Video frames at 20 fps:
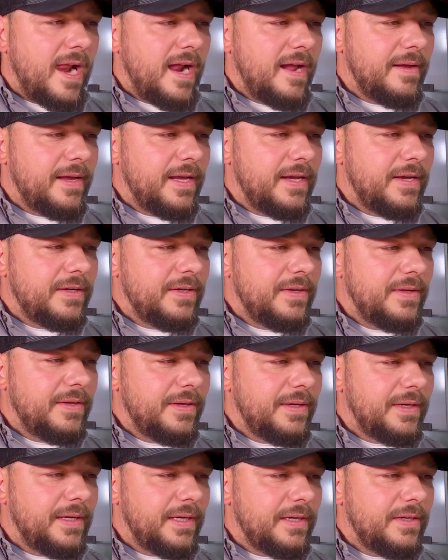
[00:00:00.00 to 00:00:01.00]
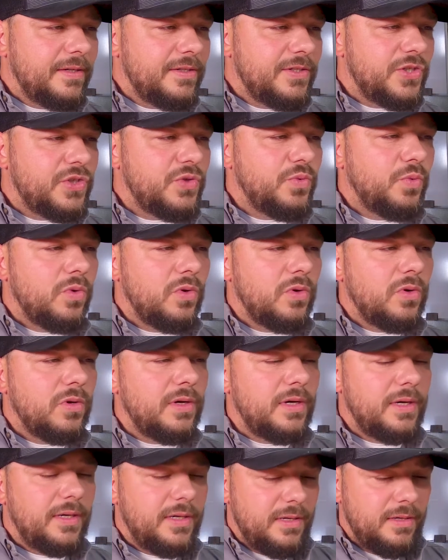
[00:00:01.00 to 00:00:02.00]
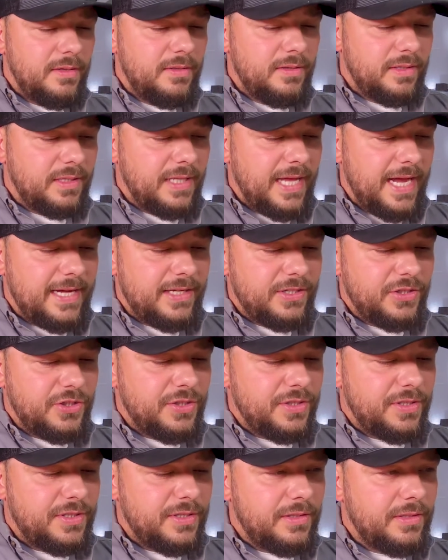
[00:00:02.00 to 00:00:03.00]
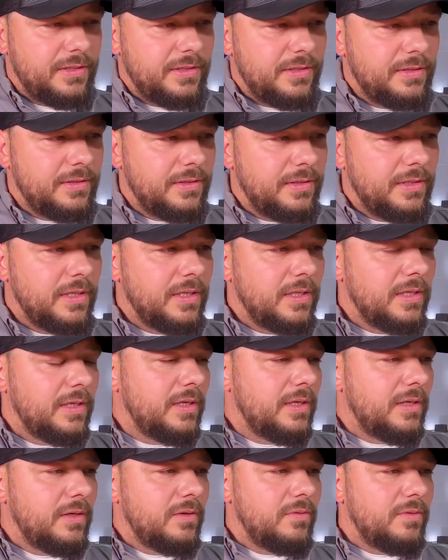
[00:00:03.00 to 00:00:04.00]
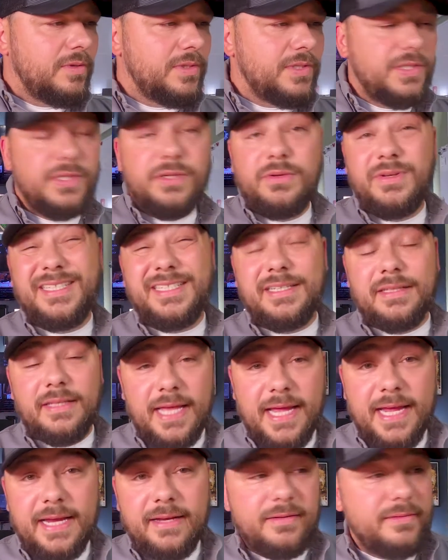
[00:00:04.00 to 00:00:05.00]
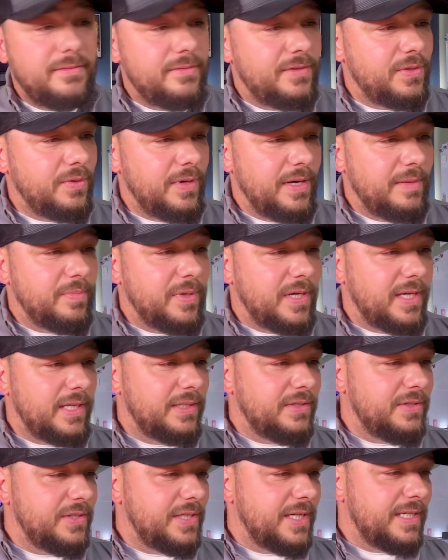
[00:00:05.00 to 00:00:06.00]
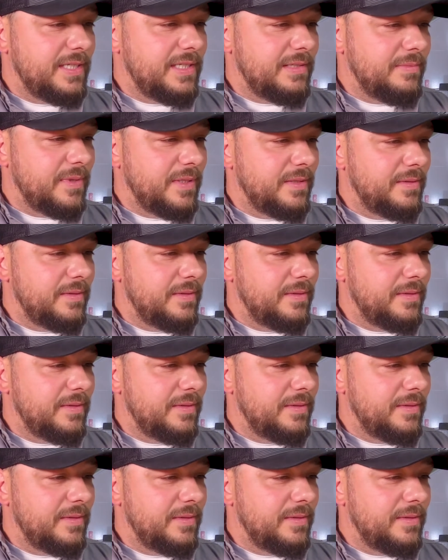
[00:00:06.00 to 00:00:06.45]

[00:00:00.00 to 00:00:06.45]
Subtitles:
I could have swore Lasher was new. It's late, so I apologize.